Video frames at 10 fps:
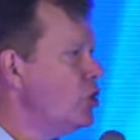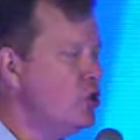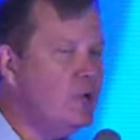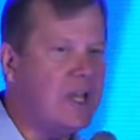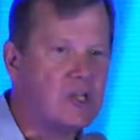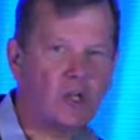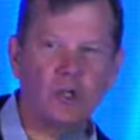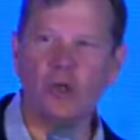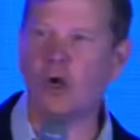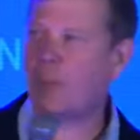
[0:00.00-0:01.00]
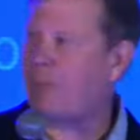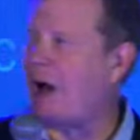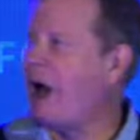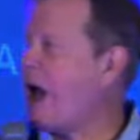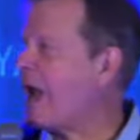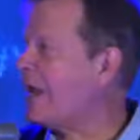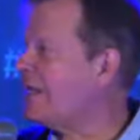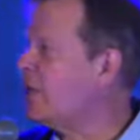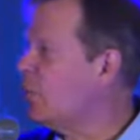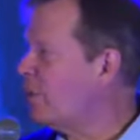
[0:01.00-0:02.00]
you need to look
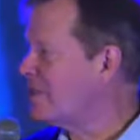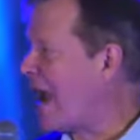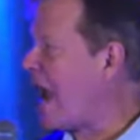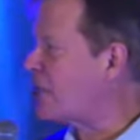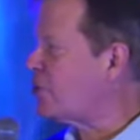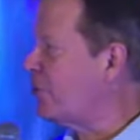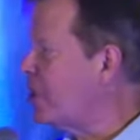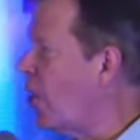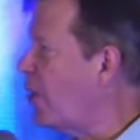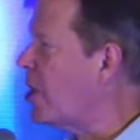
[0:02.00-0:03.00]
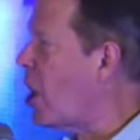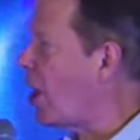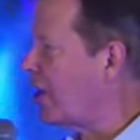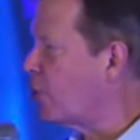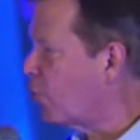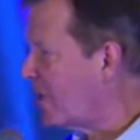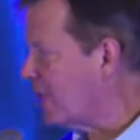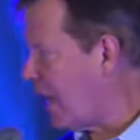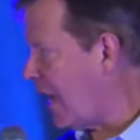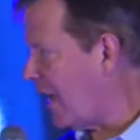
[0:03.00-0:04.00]
behind what's actually going on and
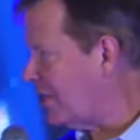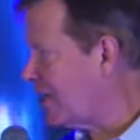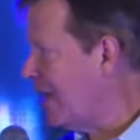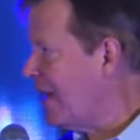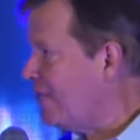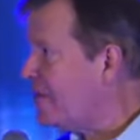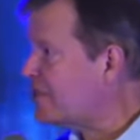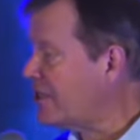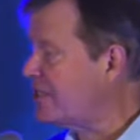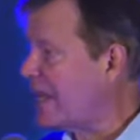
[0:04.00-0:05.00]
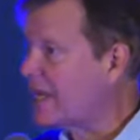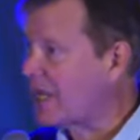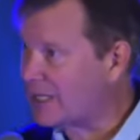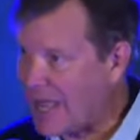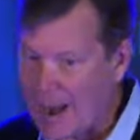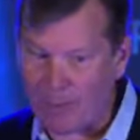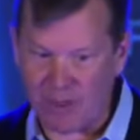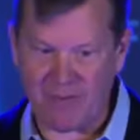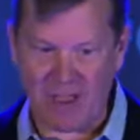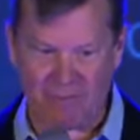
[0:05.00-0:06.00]
realize this is a
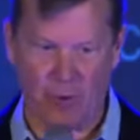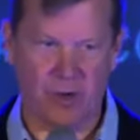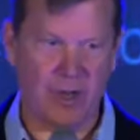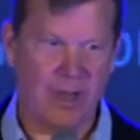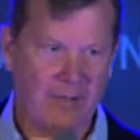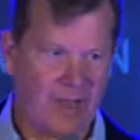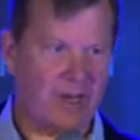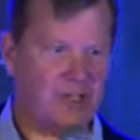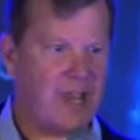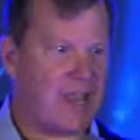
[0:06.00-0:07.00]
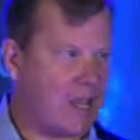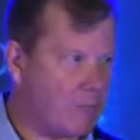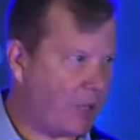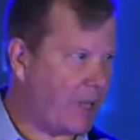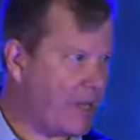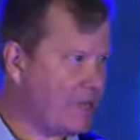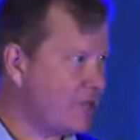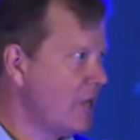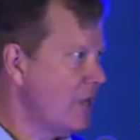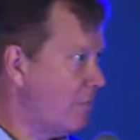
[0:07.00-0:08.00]
collaborative effort that is taking
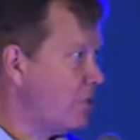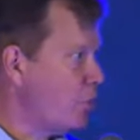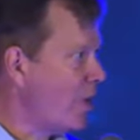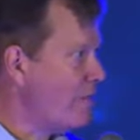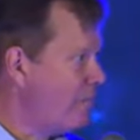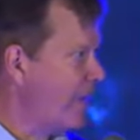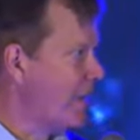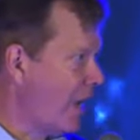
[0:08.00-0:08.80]
place between big